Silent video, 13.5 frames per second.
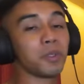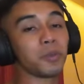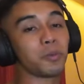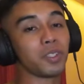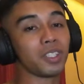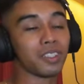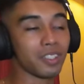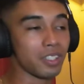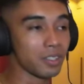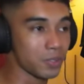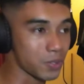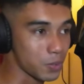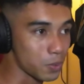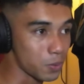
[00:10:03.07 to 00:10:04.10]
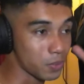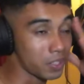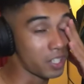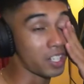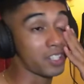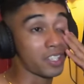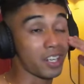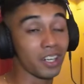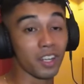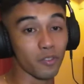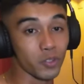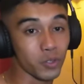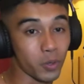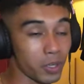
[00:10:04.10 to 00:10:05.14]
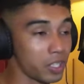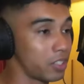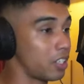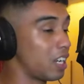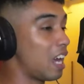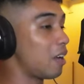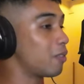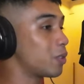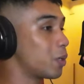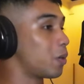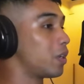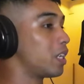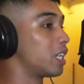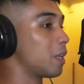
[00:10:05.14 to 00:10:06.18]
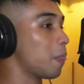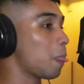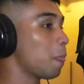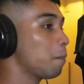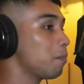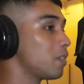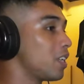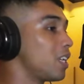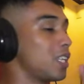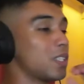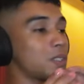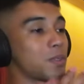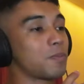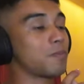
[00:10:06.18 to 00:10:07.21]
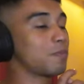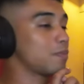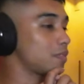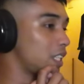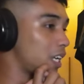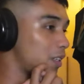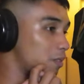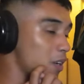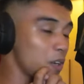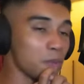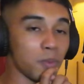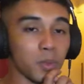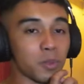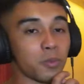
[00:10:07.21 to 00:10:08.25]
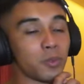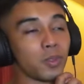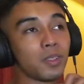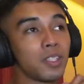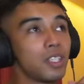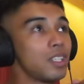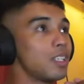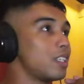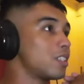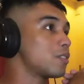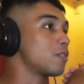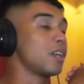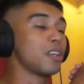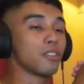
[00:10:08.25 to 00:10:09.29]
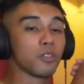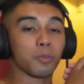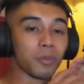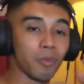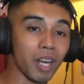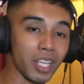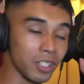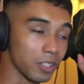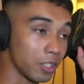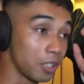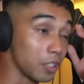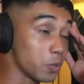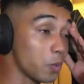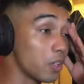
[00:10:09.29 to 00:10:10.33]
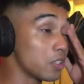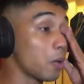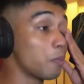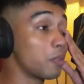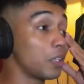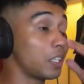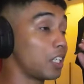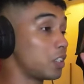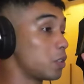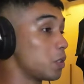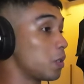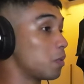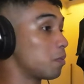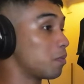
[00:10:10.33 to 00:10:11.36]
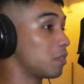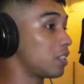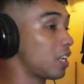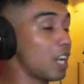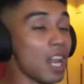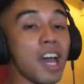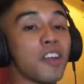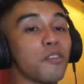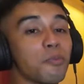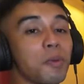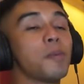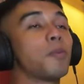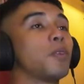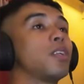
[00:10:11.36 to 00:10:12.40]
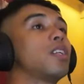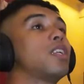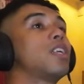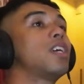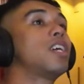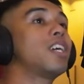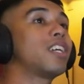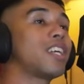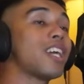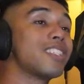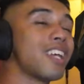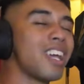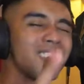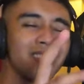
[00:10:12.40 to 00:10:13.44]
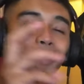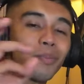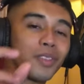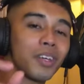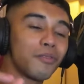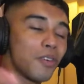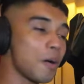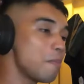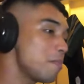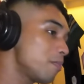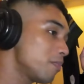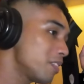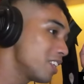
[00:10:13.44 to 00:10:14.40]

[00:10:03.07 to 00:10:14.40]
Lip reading: between these two, their love story, their life story is like very beautiful. It's very inspirational as well. Something that a lot of people can take something from,